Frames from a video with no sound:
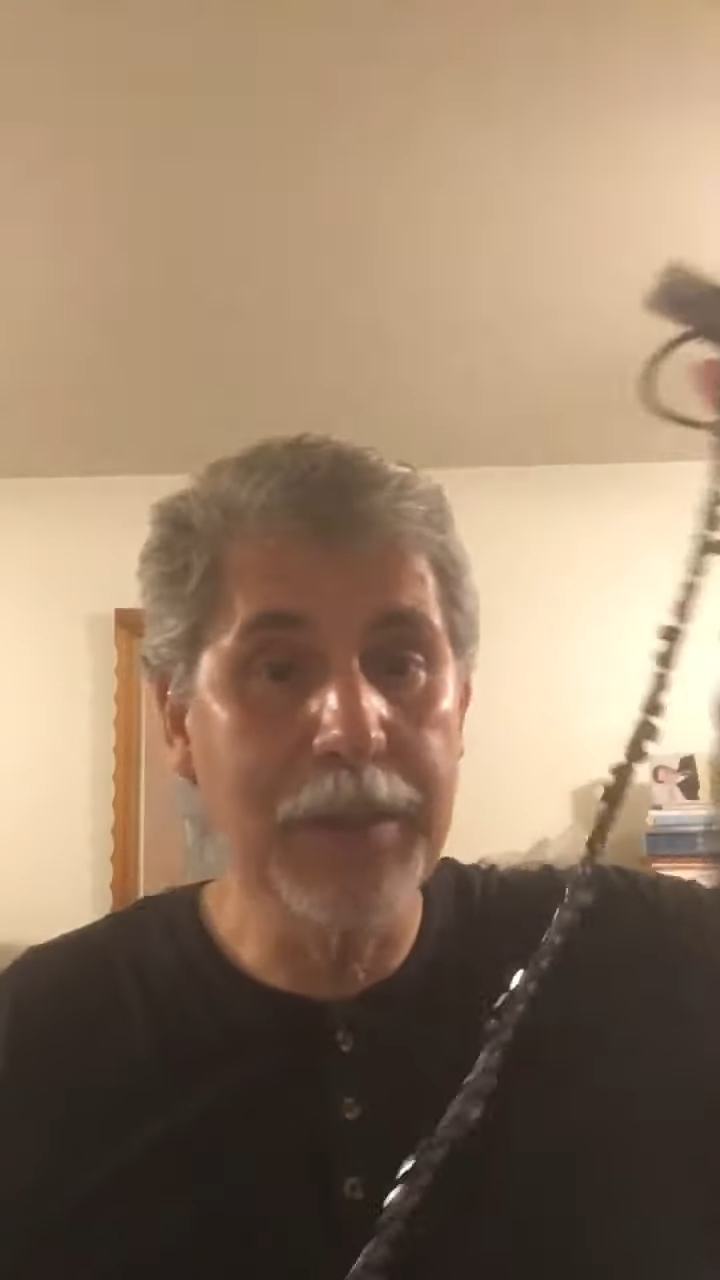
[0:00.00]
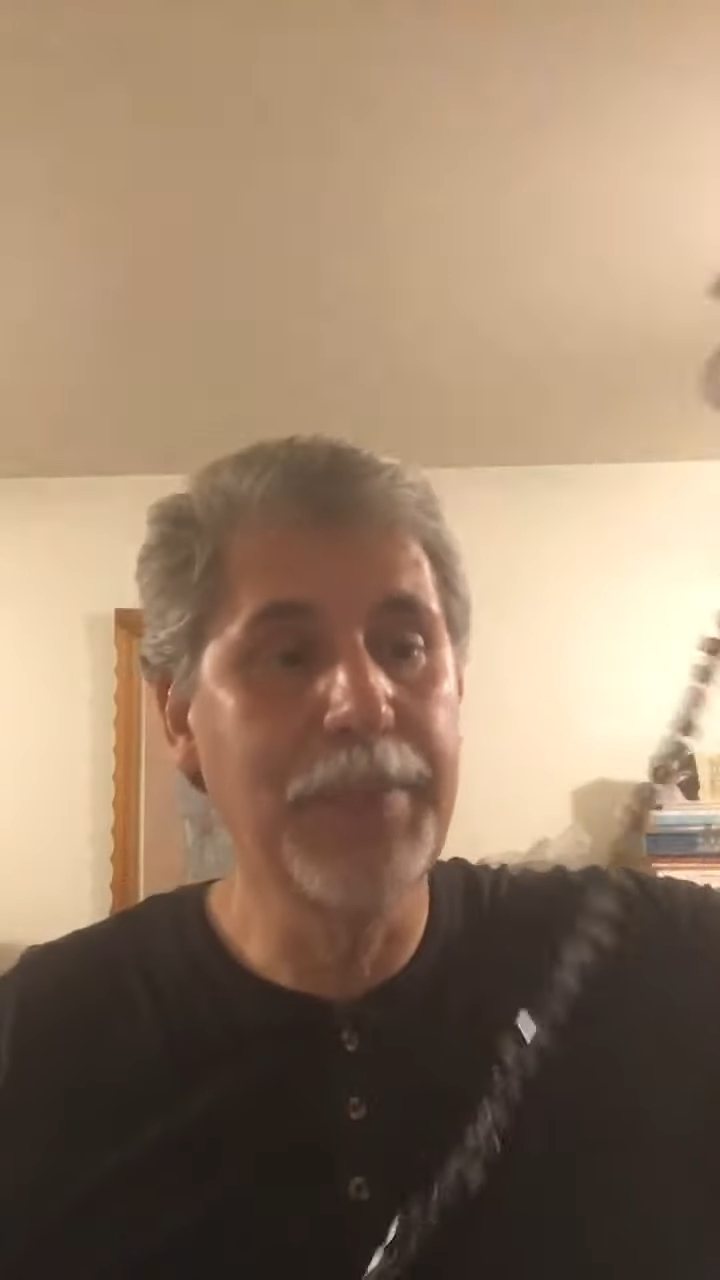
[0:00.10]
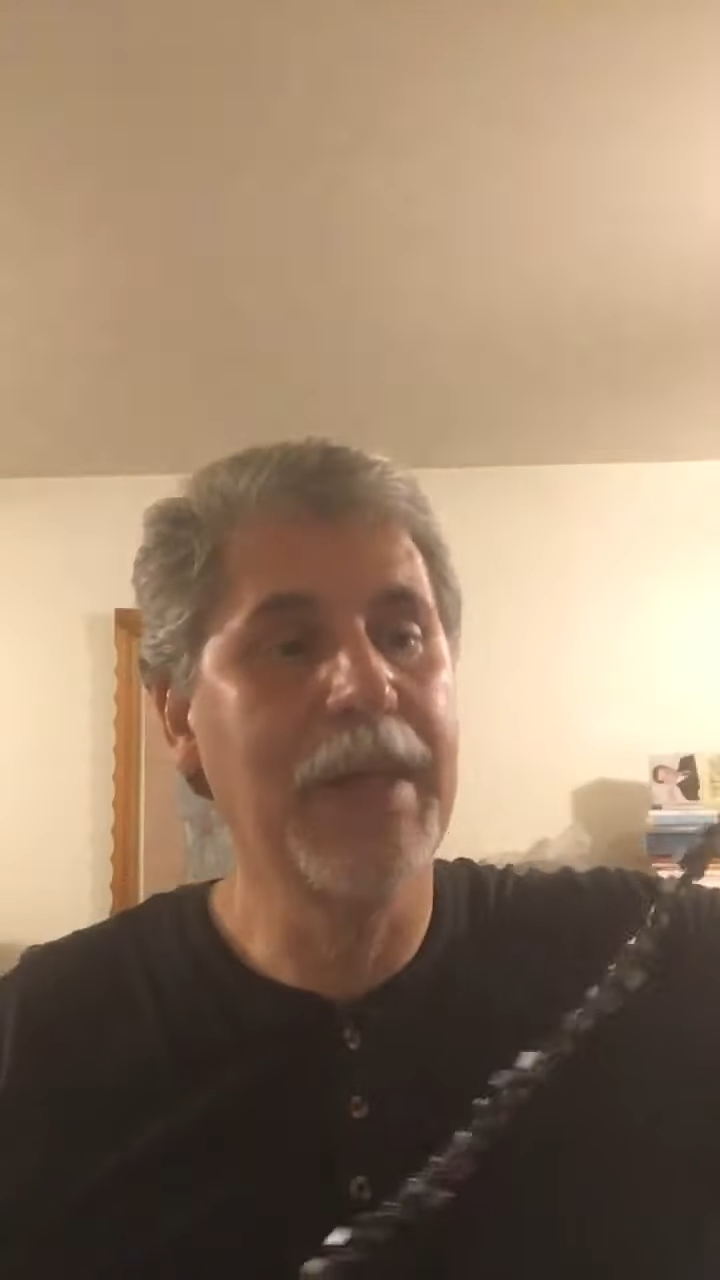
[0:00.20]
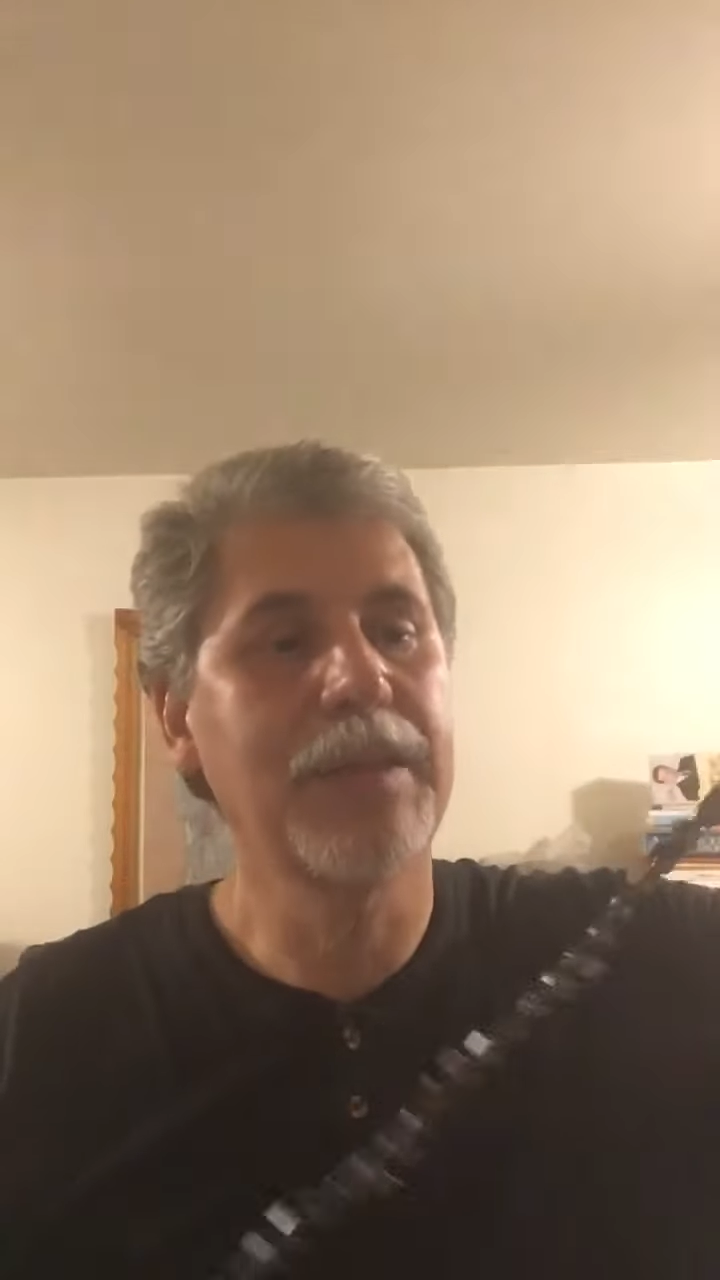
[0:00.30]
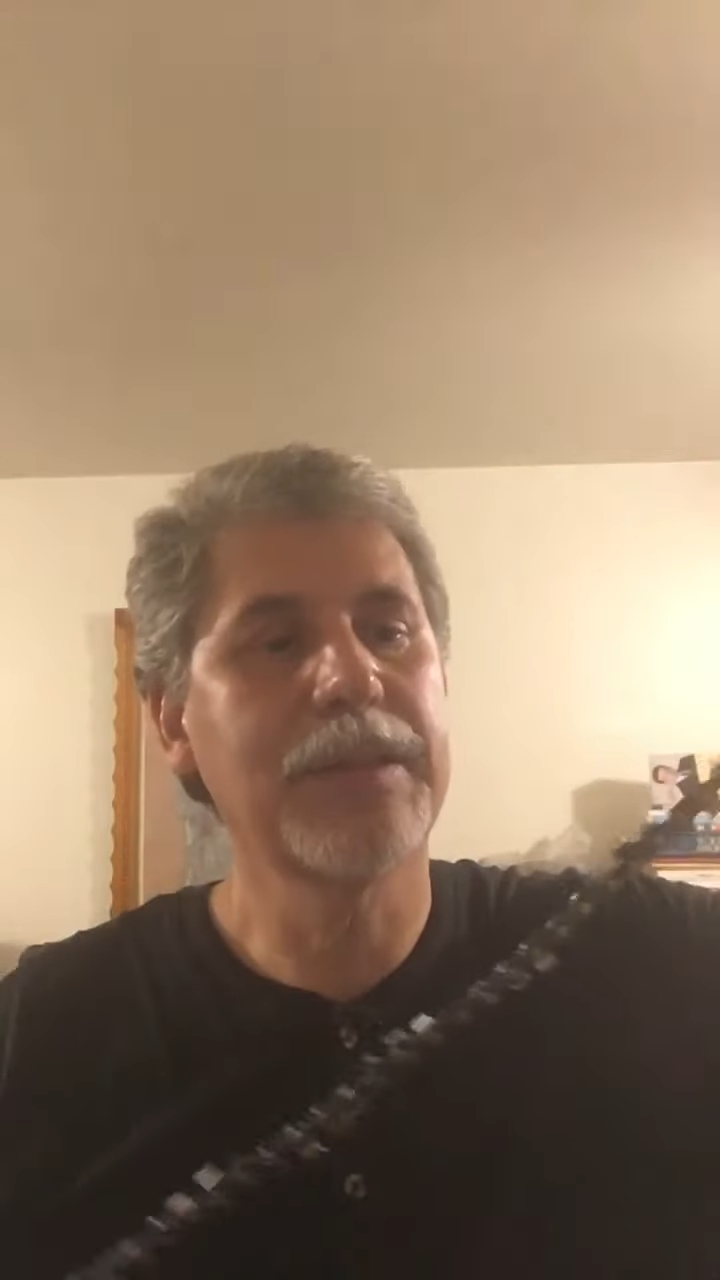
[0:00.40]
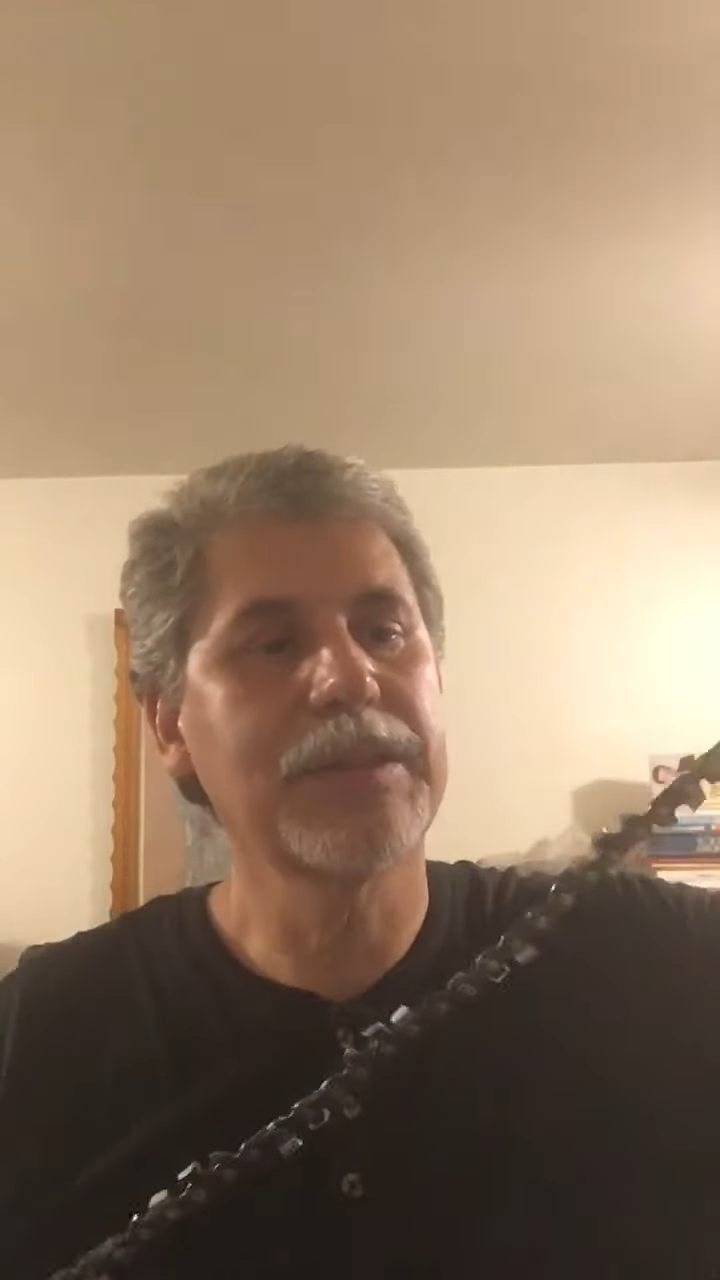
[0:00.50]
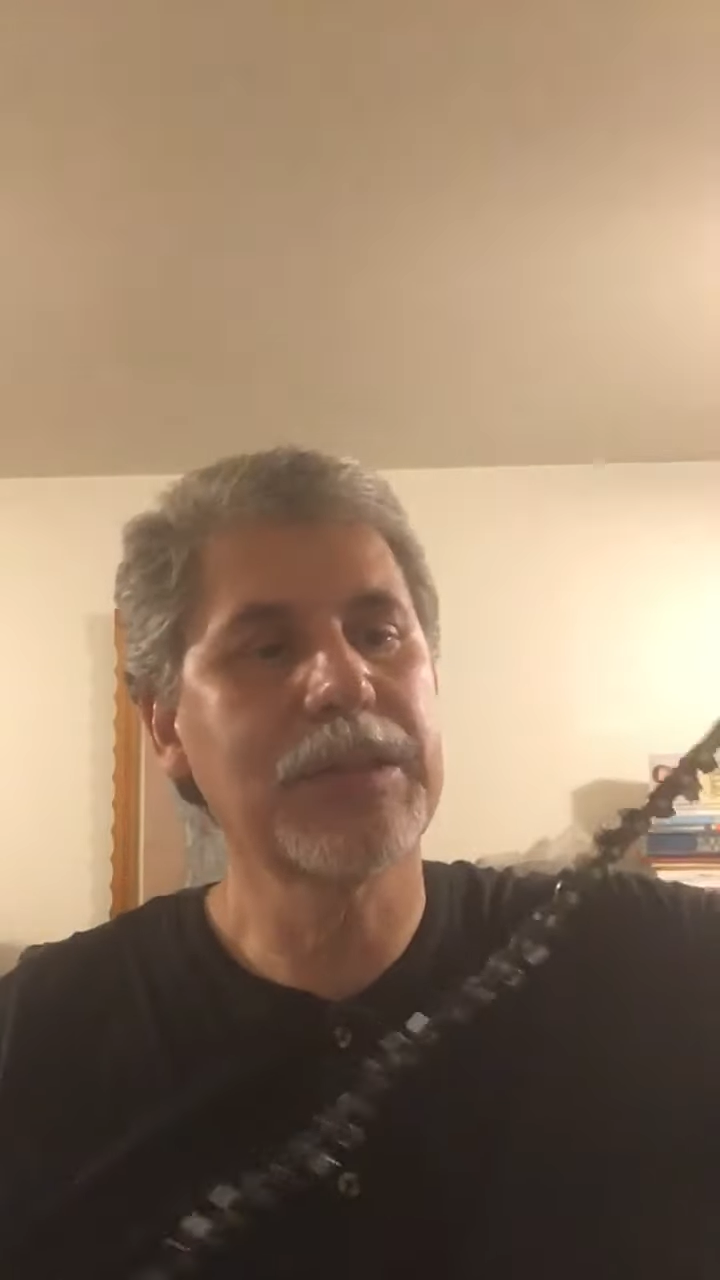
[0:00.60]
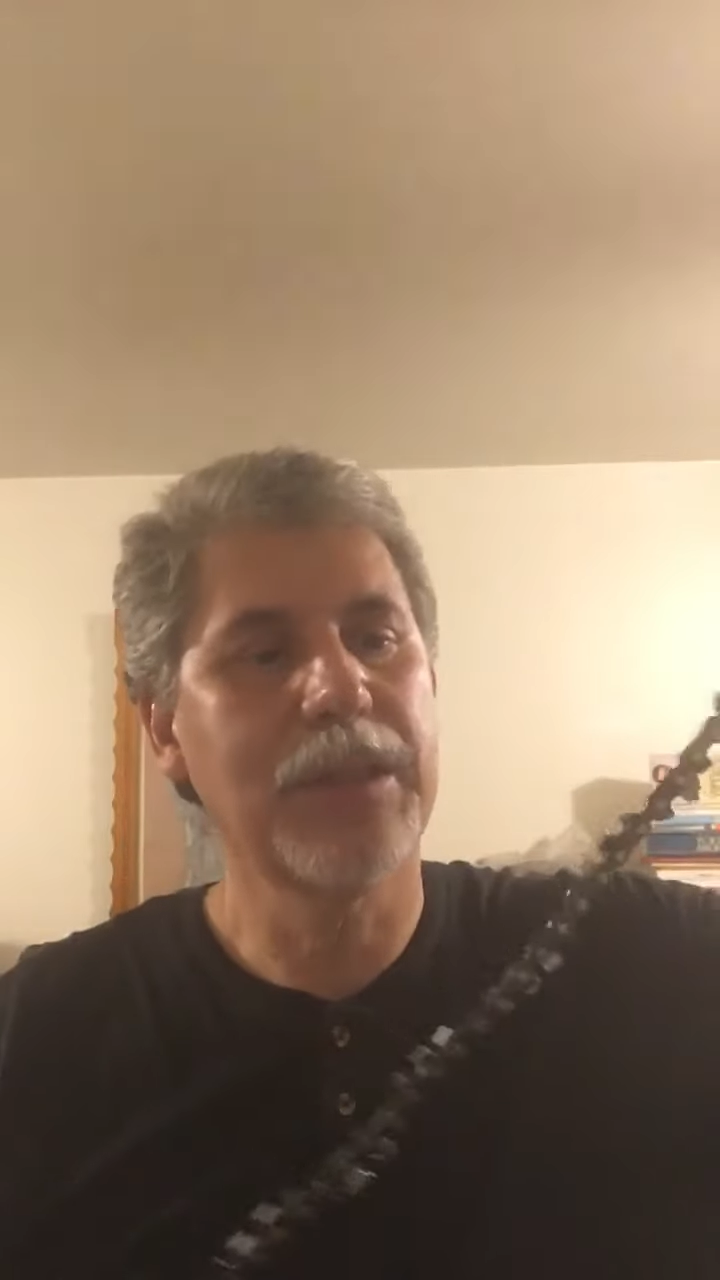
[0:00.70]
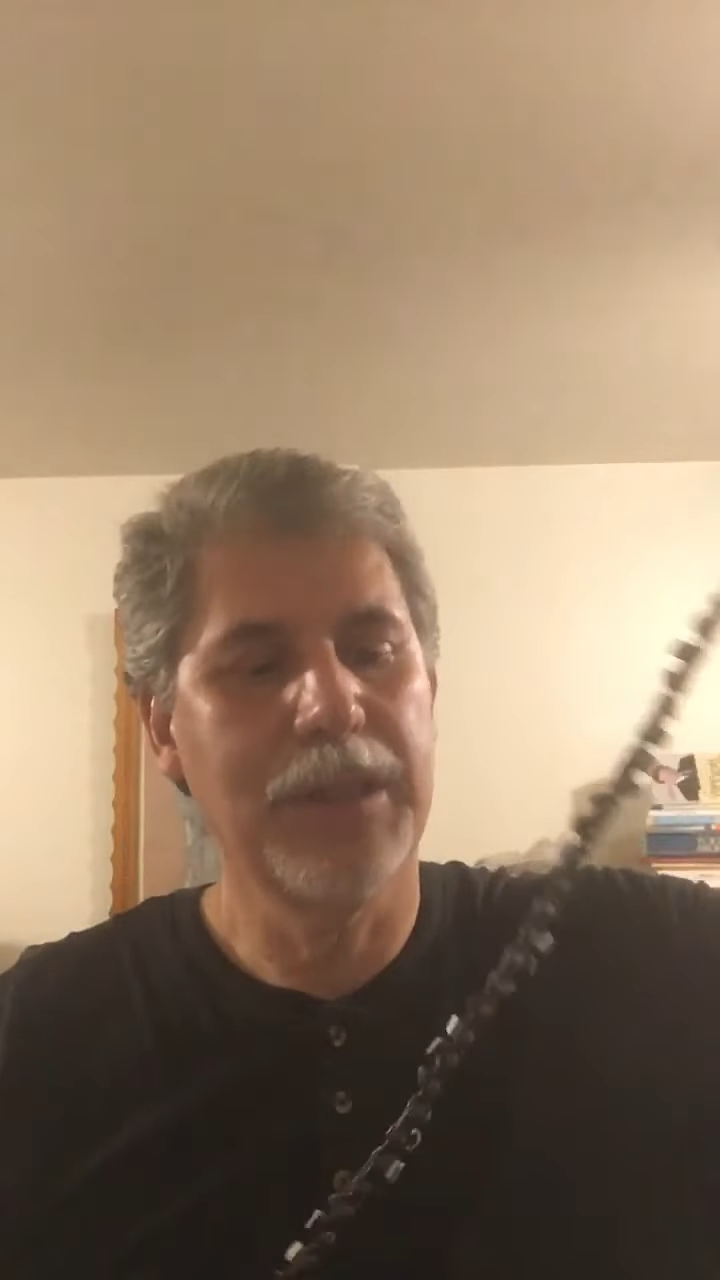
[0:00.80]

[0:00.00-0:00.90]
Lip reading: about this